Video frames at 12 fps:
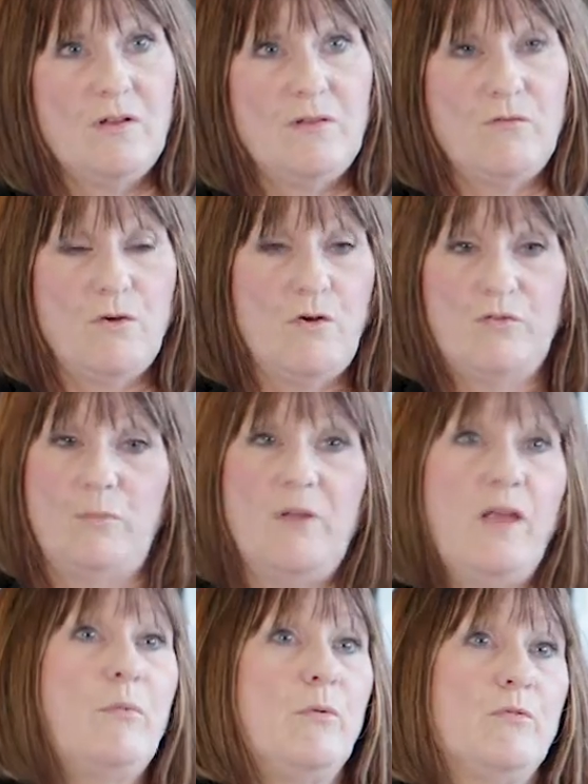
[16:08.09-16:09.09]
they've got to
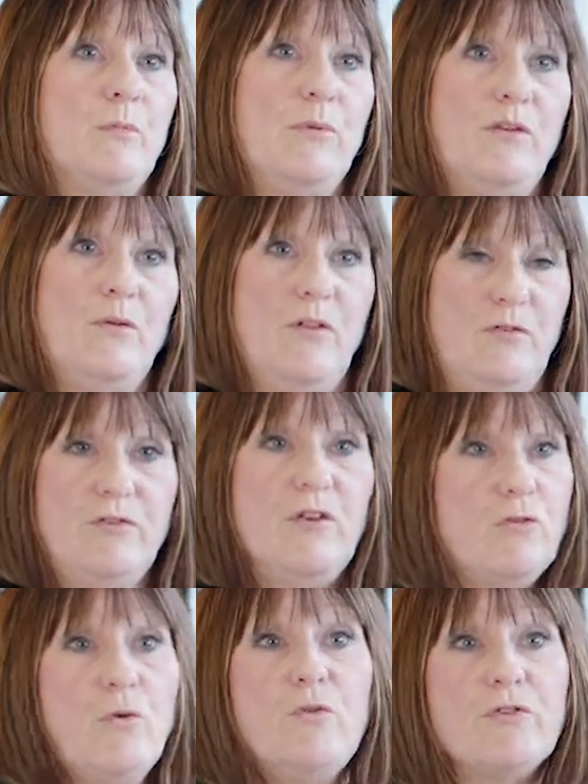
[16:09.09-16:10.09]
be able to
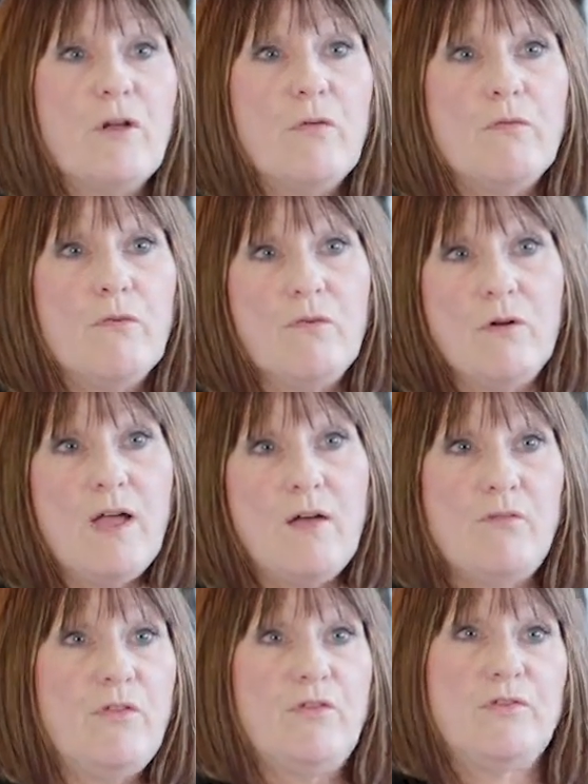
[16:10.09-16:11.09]
it's all skillful,
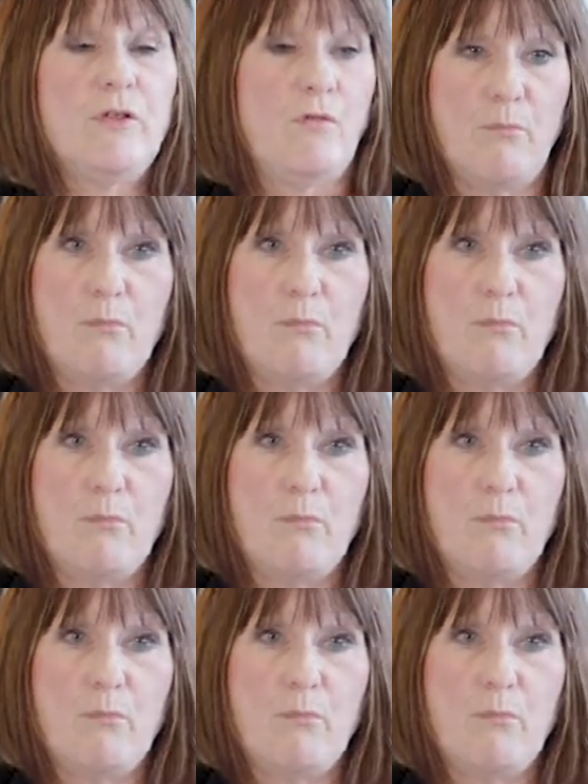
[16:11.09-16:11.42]
everything's skillful.